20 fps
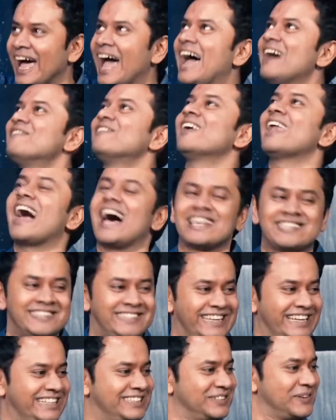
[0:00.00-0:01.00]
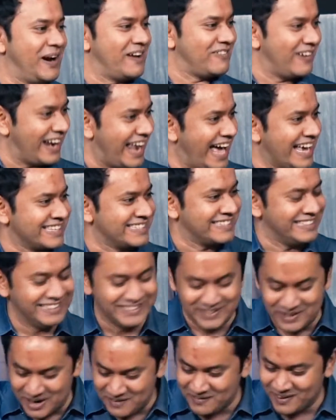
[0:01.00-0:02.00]
everlasting to
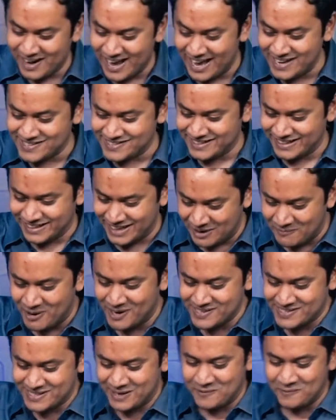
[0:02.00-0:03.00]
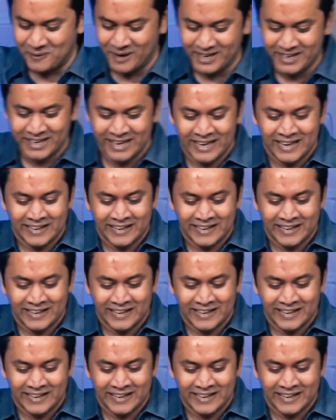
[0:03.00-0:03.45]
everlasting to everlasting. Come on, someone.